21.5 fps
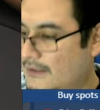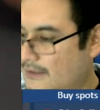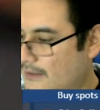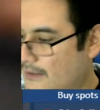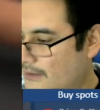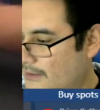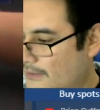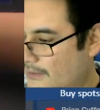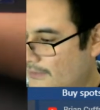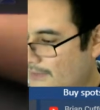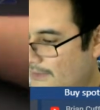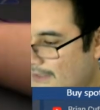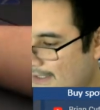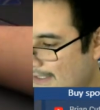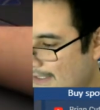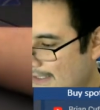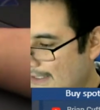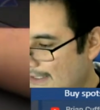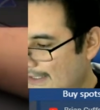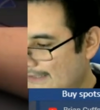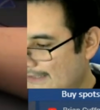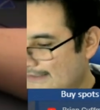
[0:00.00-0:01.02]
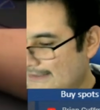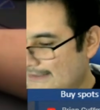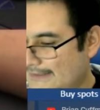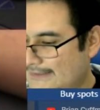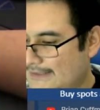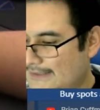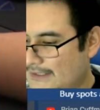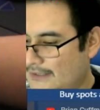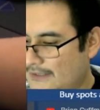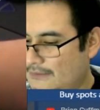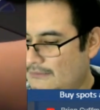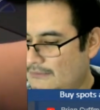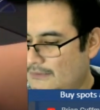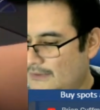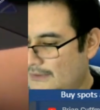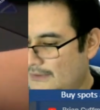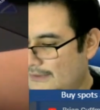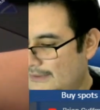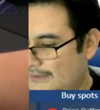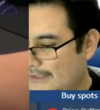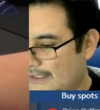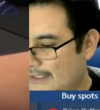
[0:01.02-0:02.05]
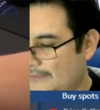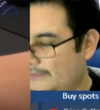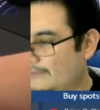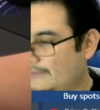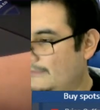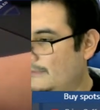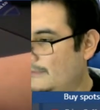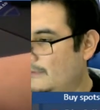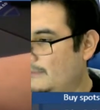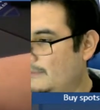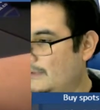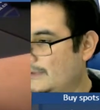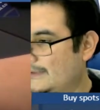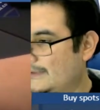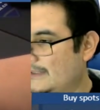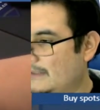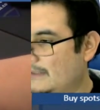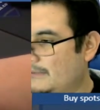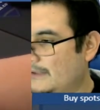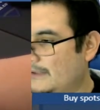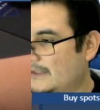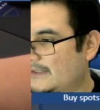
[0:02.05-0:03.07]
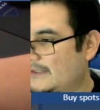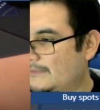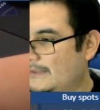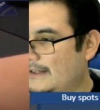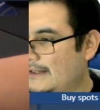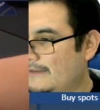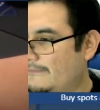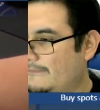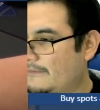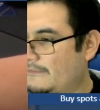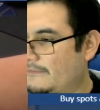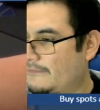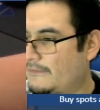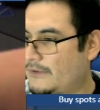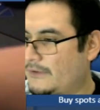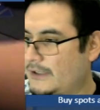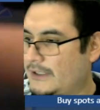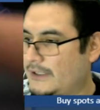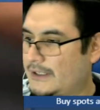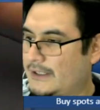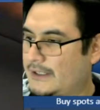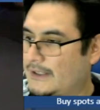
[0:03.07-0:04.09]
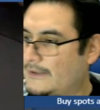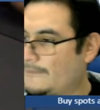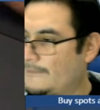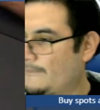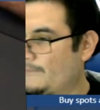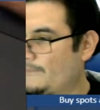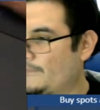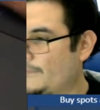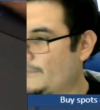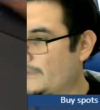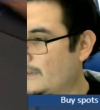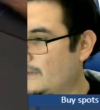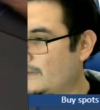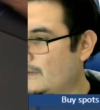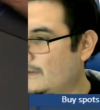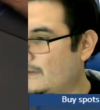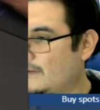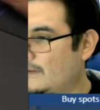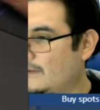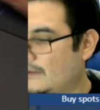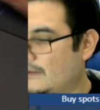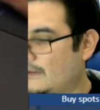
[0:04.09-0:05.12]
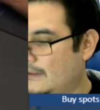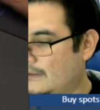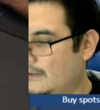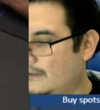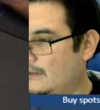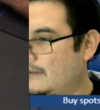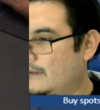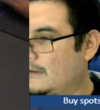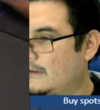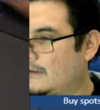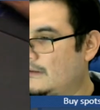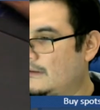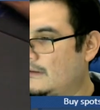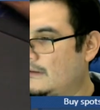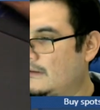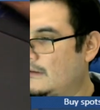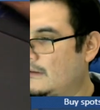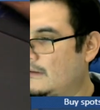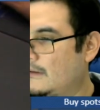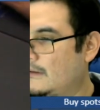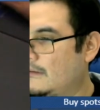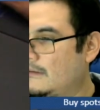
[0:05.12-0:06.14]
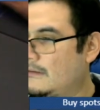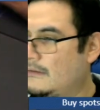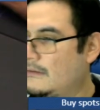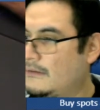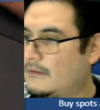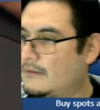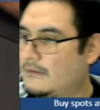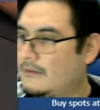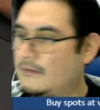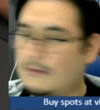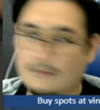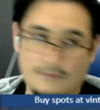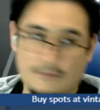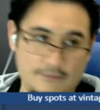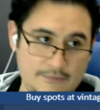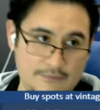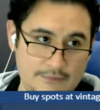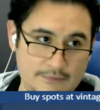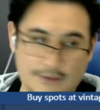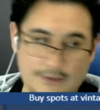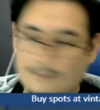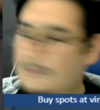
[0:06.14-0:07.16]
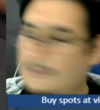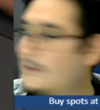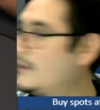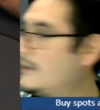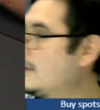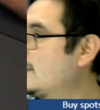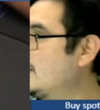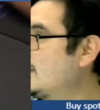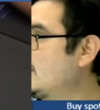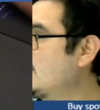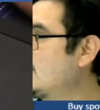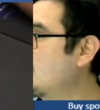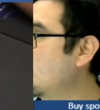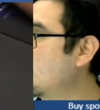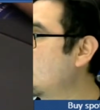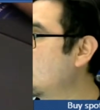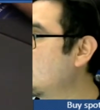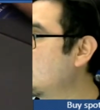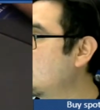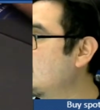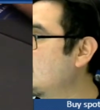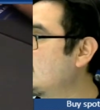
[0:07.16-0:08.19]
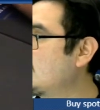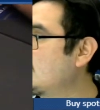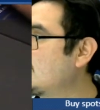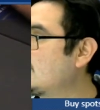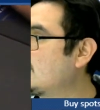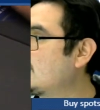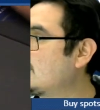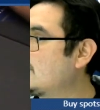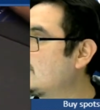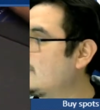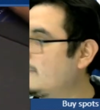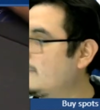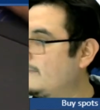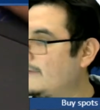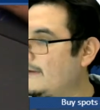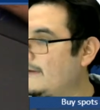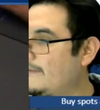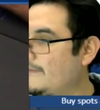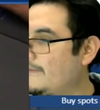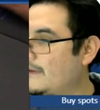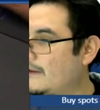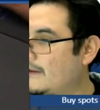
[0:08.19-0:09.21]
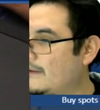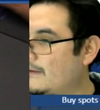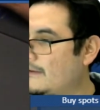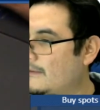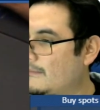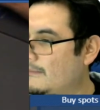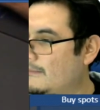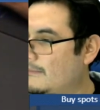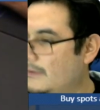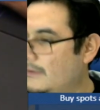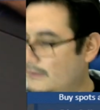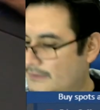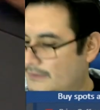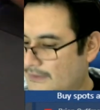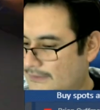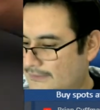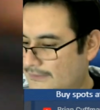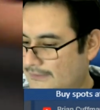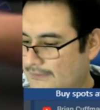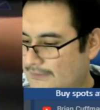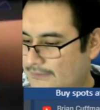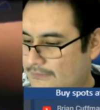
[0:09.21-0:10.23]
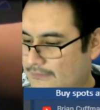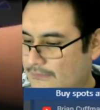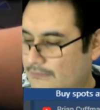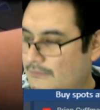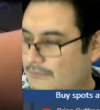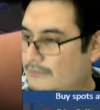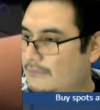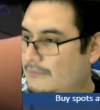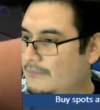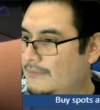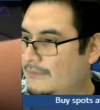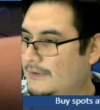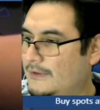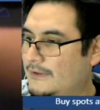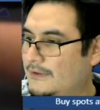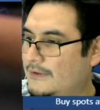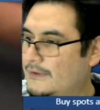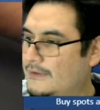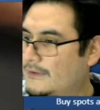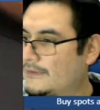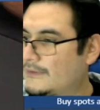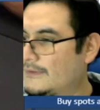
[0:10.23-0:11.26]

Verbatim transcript: you get a 1971 Topps football separate spot for free. Are you stirring the pot, Jeff? I'm gonna put this in here. Five dollar bonus winners.